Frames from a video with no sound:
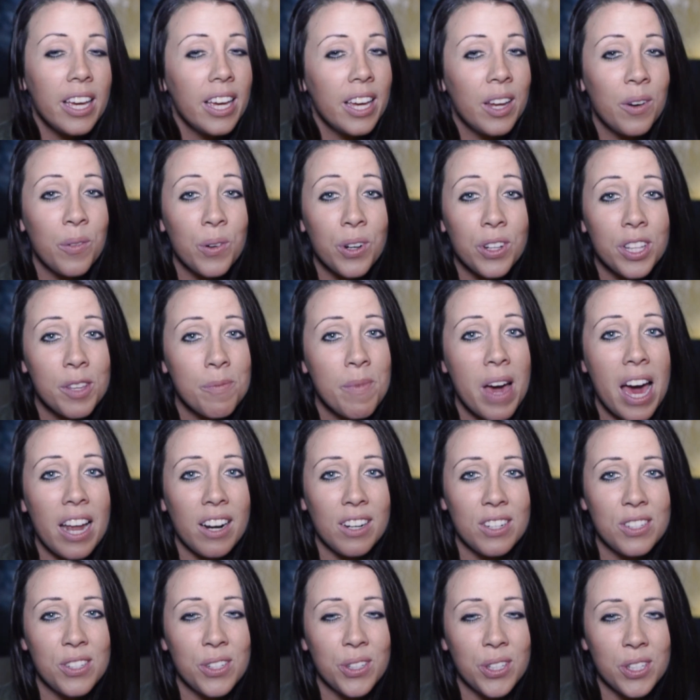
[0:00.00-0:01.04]
It really
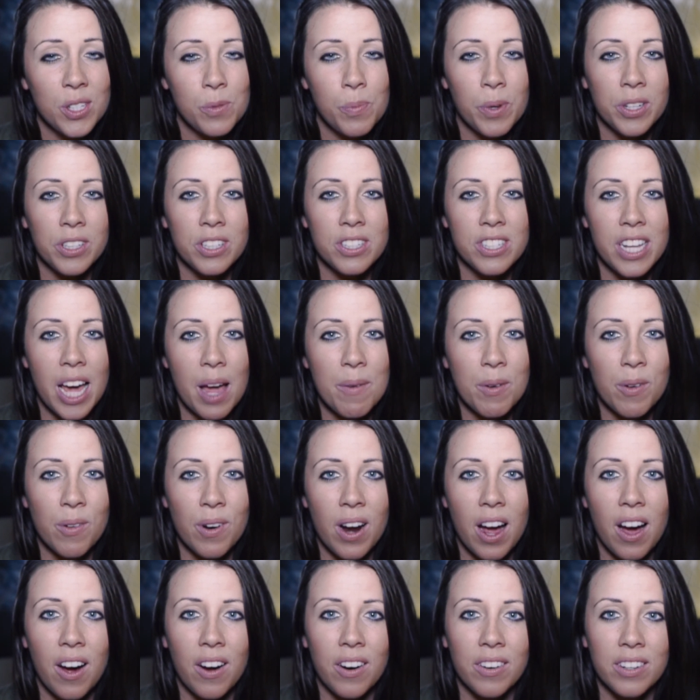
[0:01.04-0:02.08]
matters who you spend your time
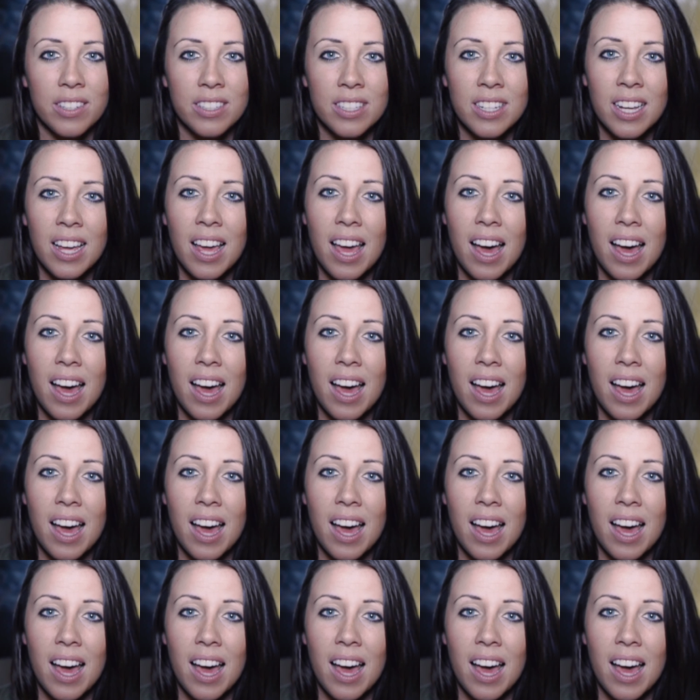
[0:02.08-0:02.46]
around.